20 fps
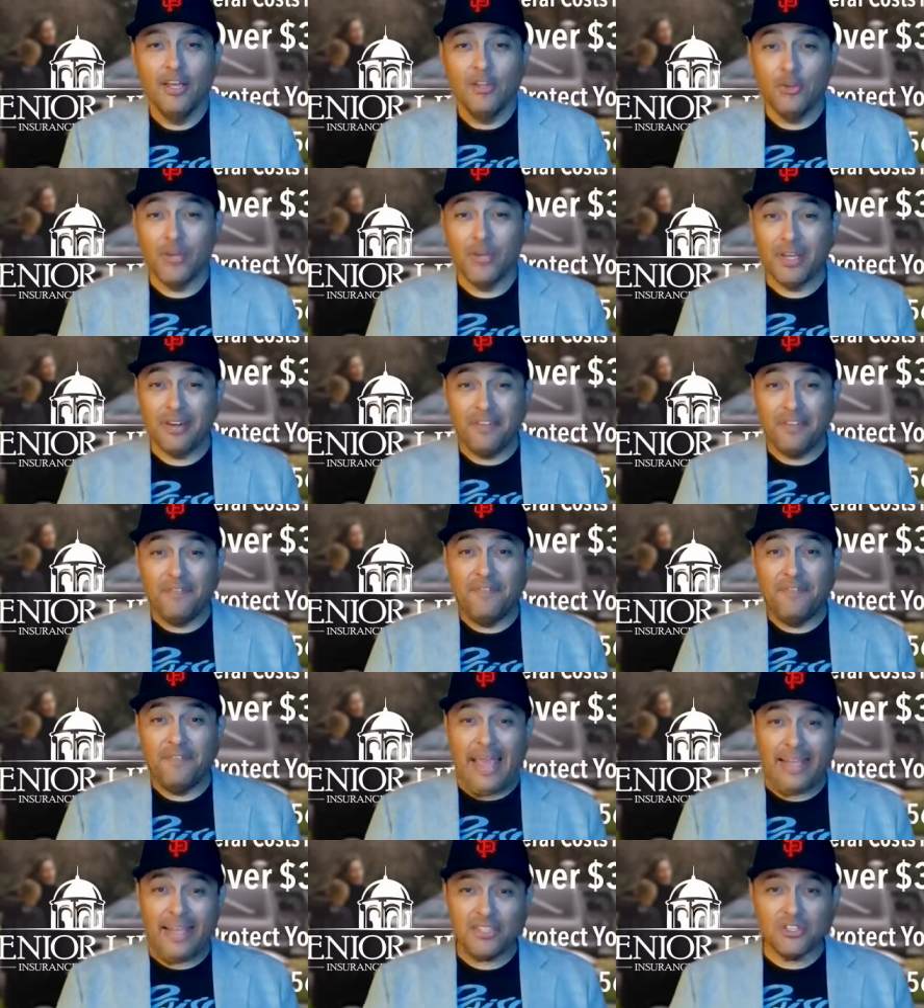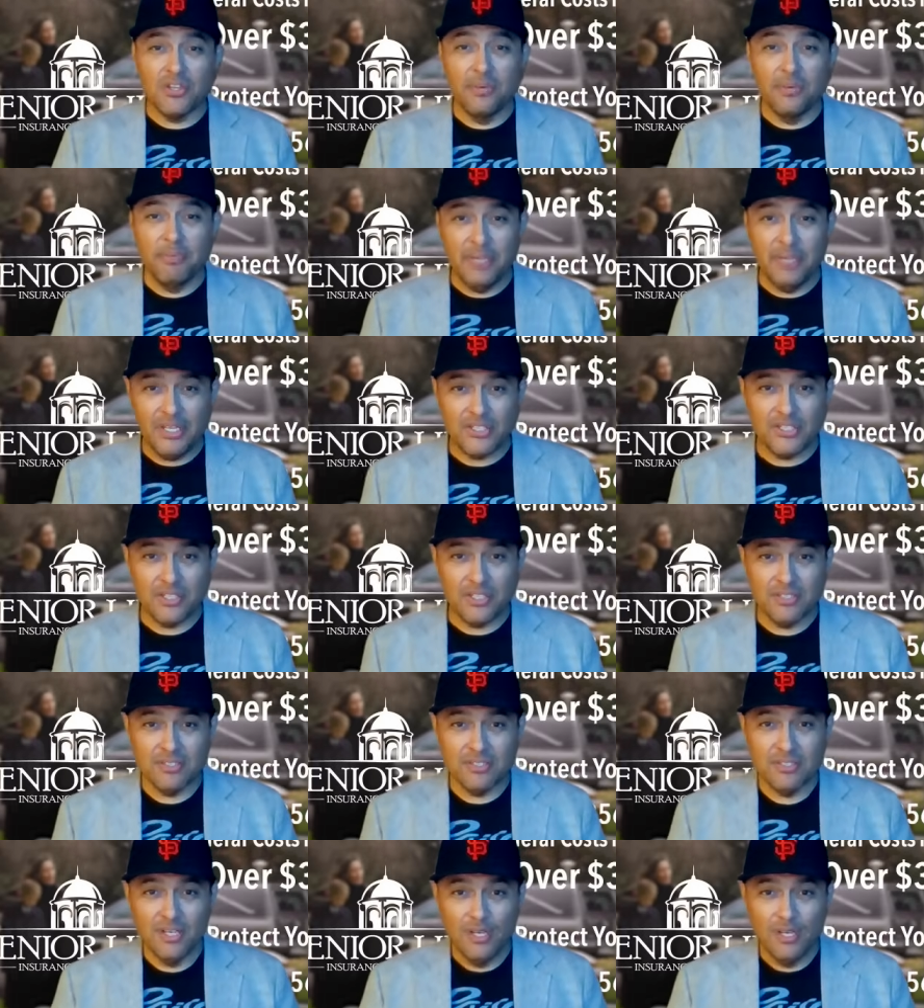you get advanced
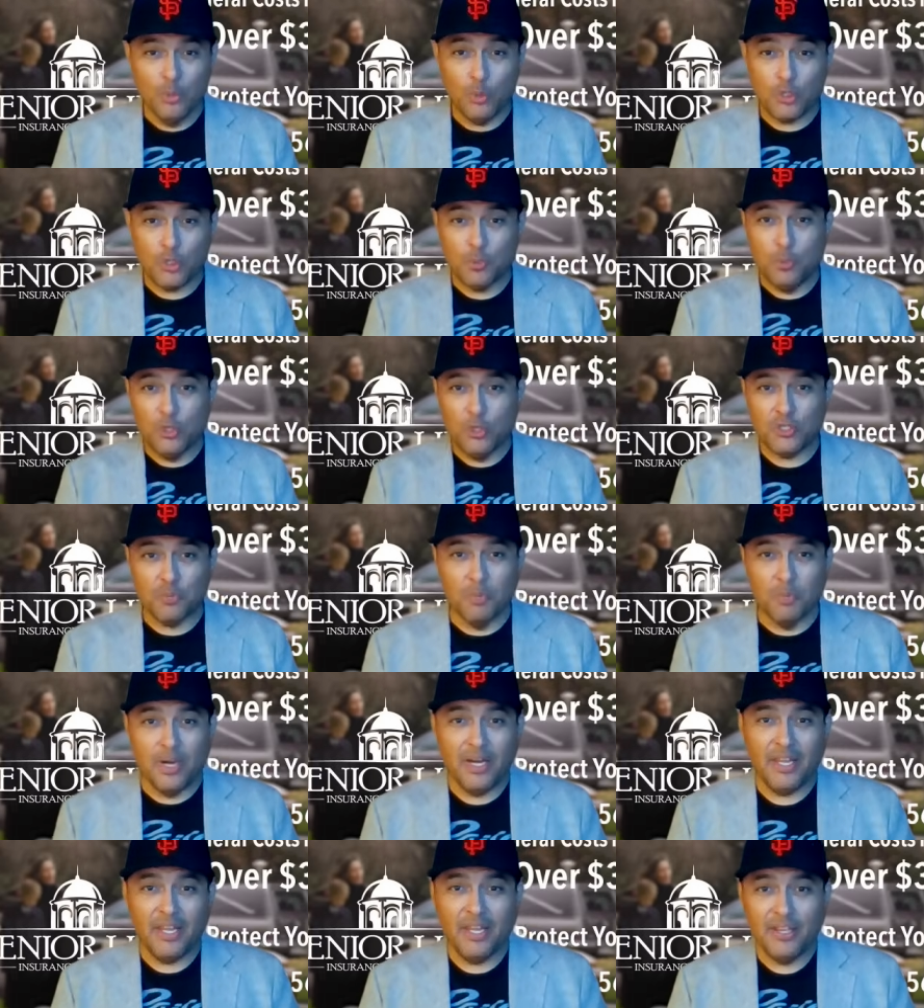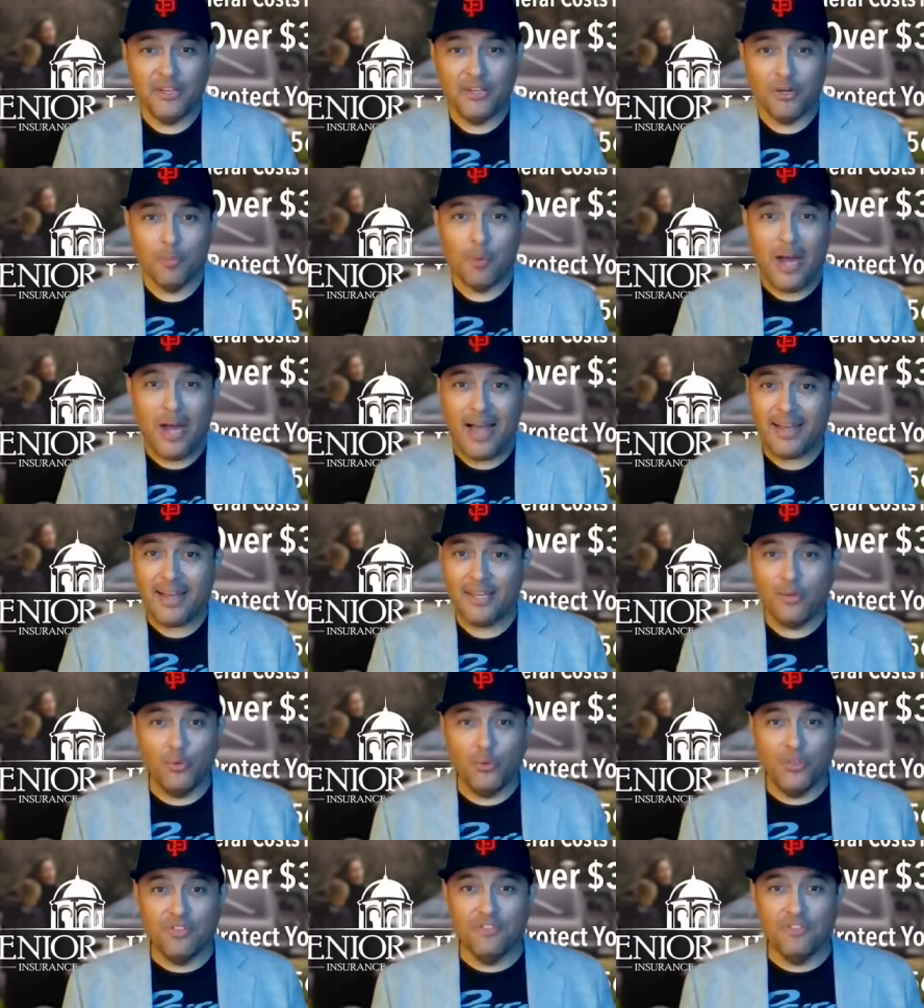commissions, which puts money in your
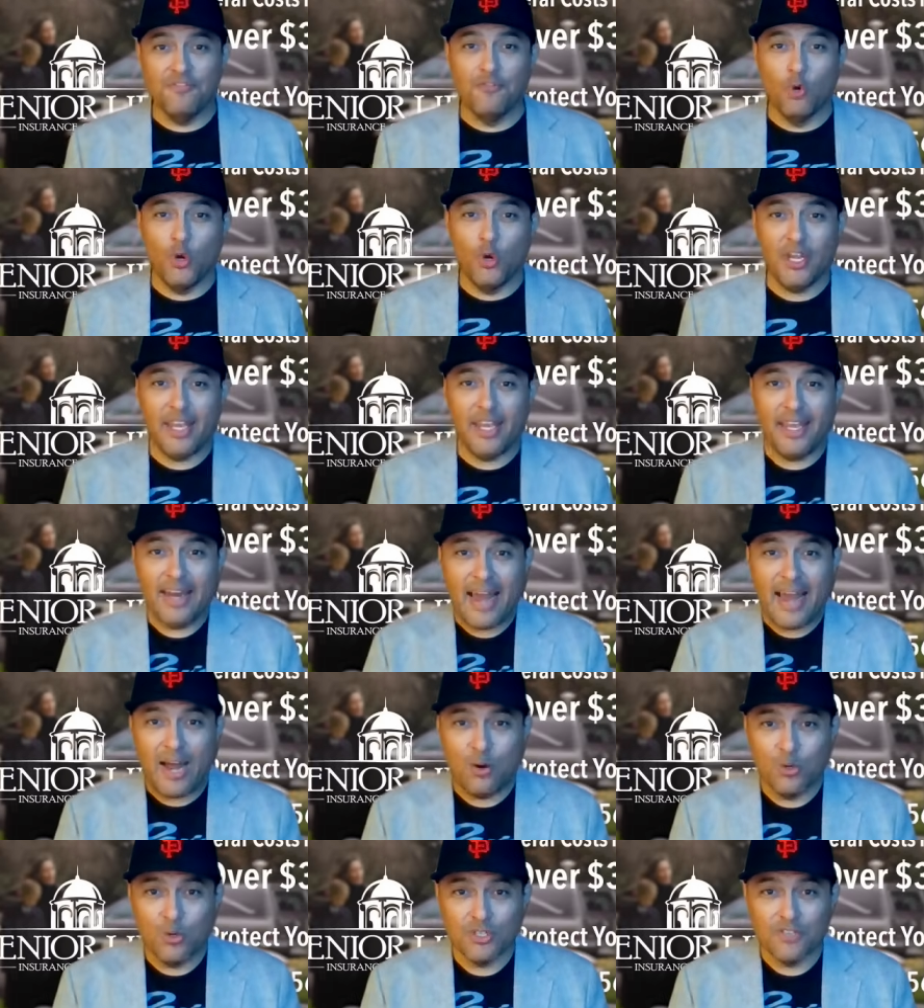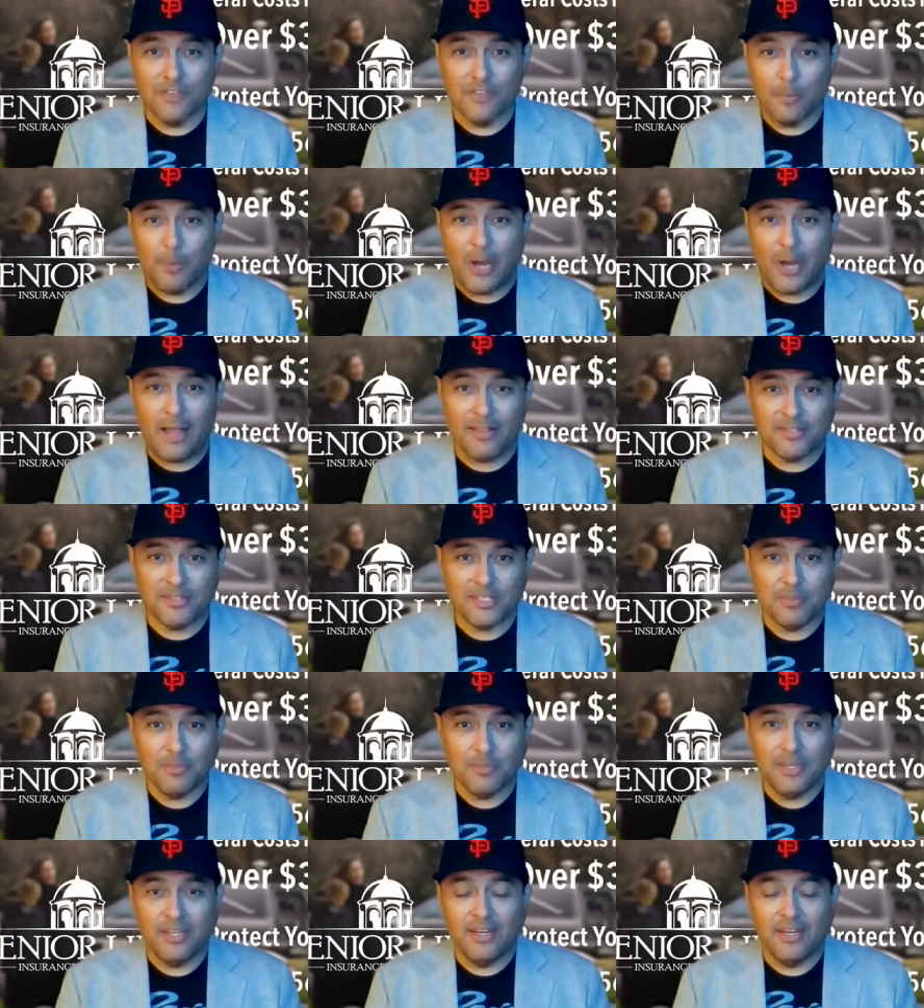pocket within 48 hours of the
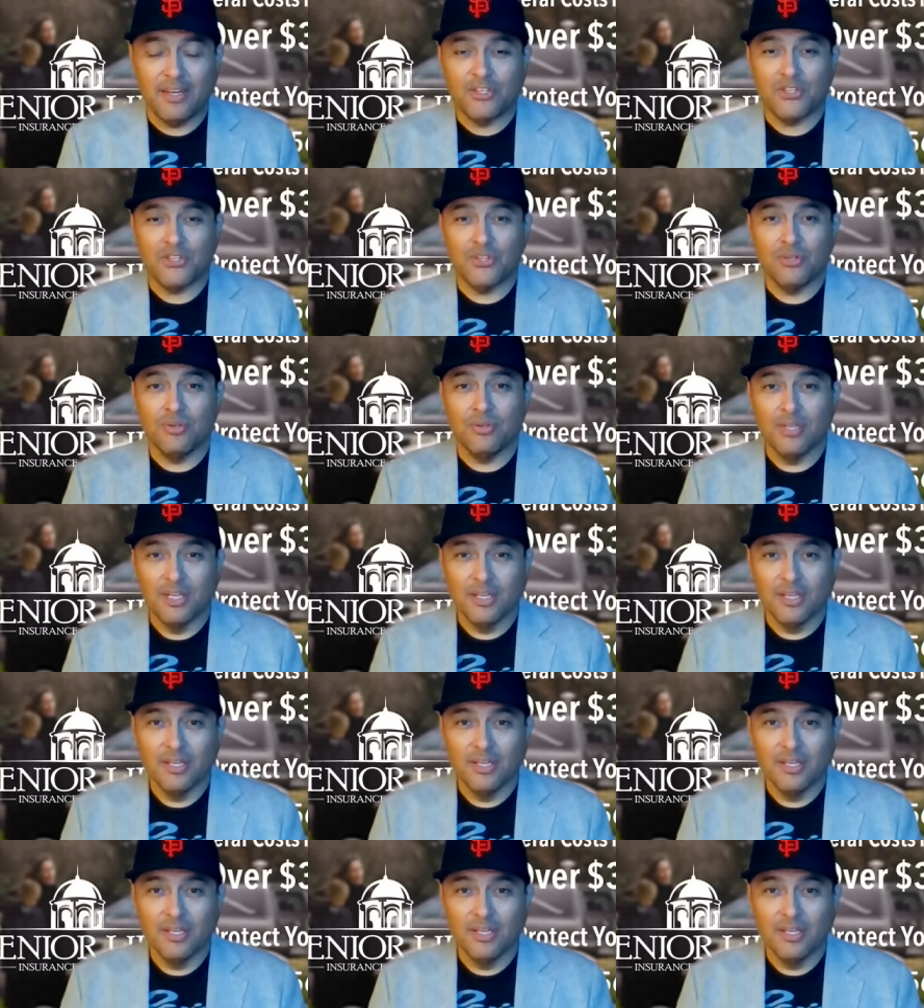policy being issued.